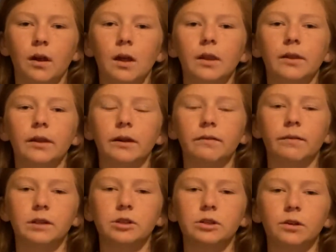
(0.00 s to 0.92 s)
The
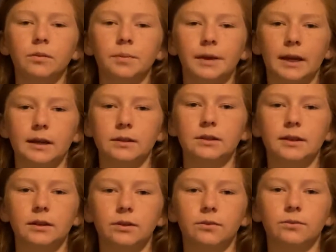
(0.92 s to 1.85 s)
conventional plants
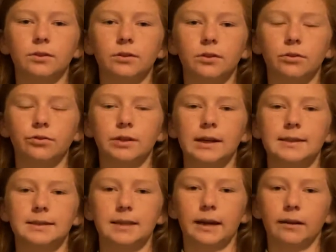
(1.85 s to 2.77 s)
use a
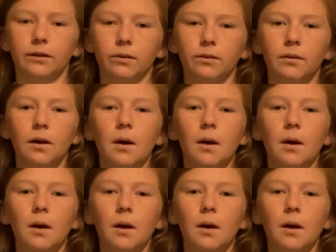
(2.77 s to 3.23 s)
nutrient cycle,